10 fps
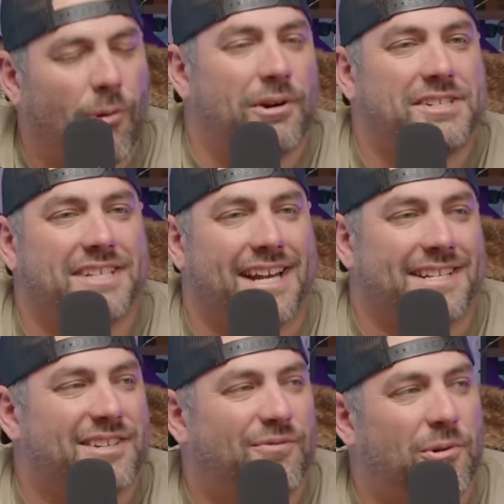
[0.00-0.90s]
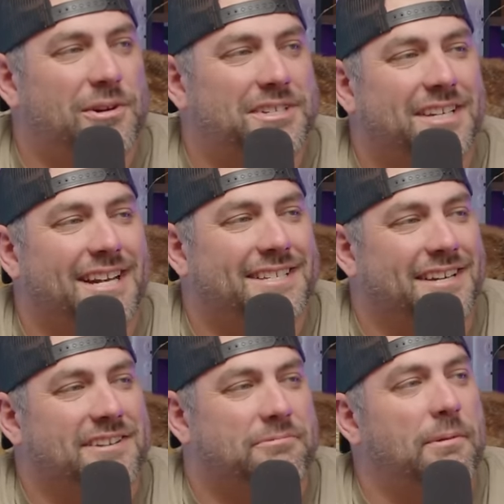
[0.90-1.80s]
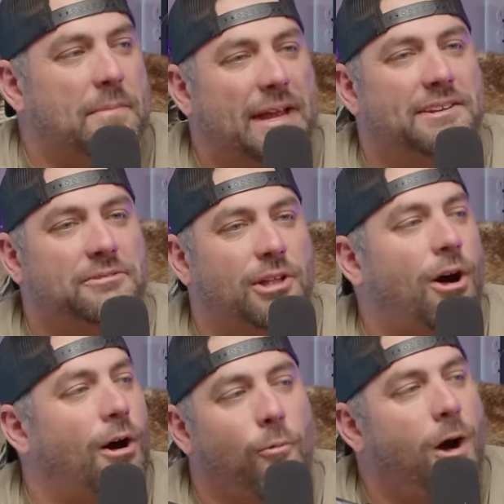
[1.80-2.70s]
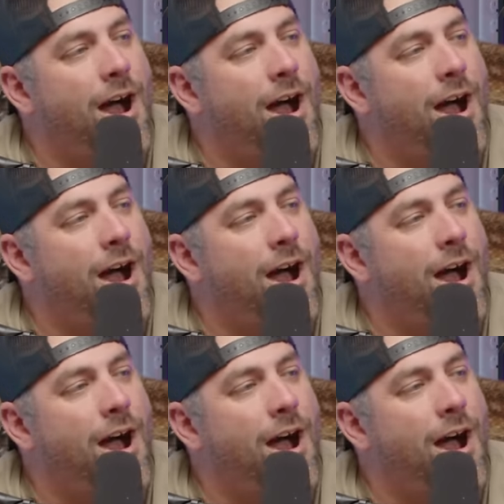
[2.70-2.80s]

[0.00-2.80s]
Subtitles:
four states it has remained a law. Yeah.